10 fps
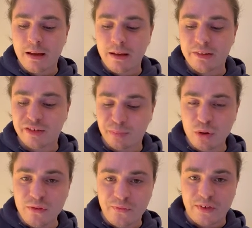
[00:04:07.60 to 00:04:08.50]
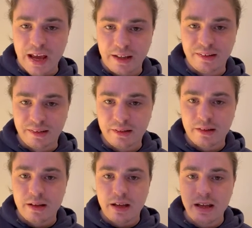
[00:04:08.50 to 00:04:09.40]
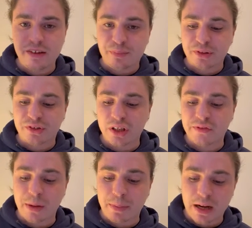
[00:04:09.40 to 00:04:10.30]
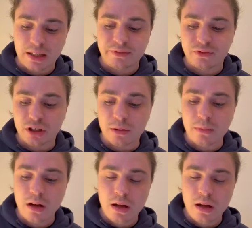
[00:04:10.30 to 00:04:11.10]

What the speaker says: smoothness is preserved apart from